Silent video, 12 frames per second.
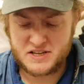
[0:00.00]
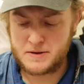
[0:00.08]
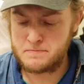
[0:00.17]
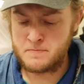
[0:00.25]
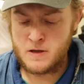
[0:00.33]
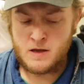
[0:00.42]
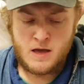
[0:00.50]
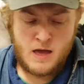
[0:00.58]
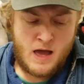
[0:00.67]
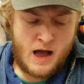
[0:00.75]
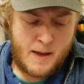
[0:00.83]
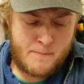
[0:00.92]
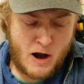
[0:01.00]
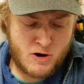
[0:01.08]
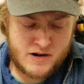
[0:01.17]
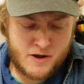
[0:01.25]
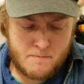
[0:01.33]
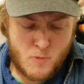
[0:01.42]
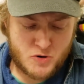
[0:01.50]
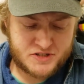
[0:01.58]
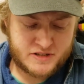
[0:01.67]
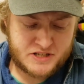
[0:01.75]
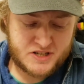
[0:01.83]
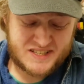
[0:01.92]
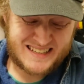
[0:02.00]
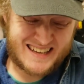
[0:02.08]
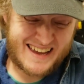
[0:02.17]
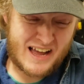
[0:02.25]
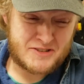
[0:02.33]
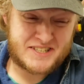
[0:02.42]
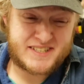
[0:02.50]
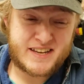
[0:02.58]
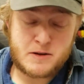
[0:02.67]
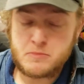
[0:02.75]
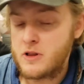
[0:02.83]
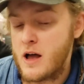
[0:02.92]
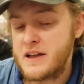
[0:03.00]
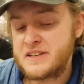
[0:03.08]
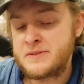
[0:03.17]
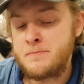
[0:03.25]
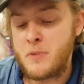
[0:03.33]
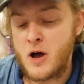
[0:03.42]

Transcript: I powered it up mostly just to take out Sableye,